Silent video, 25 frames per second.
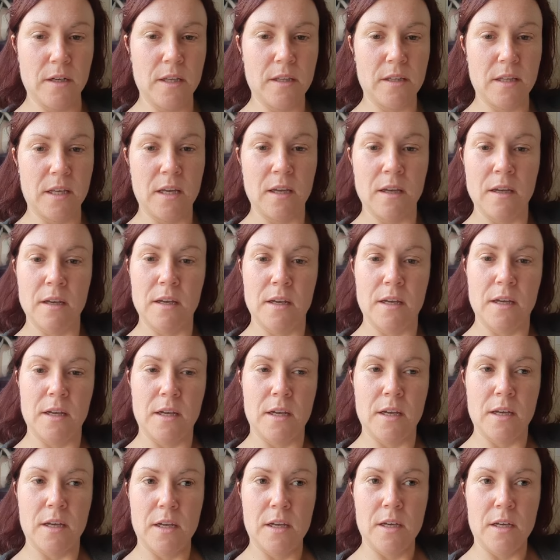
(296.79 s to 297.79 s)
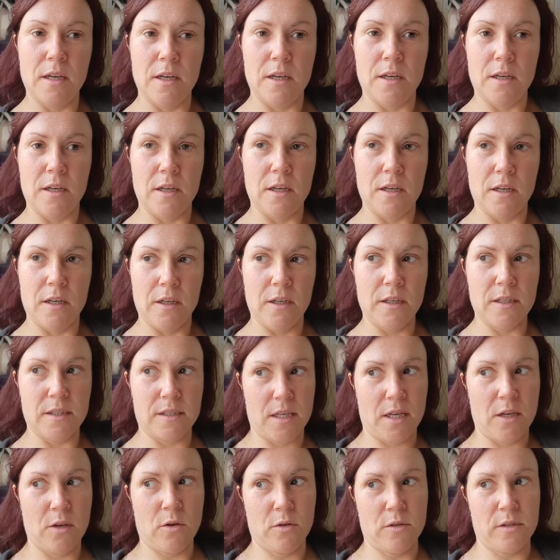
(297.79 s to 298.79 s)
nothing, because
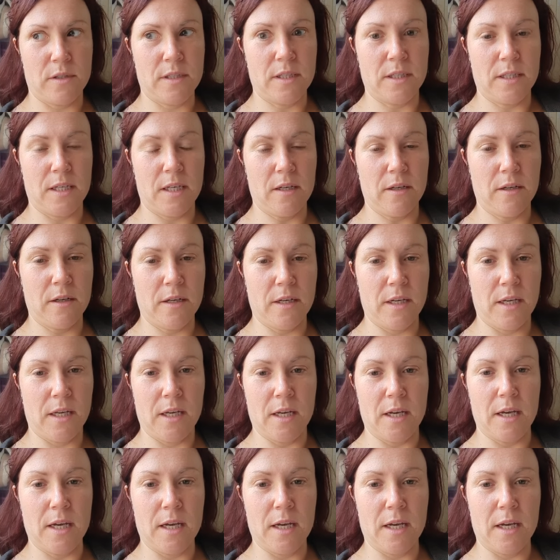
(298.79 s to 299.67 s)
they're constantly learning.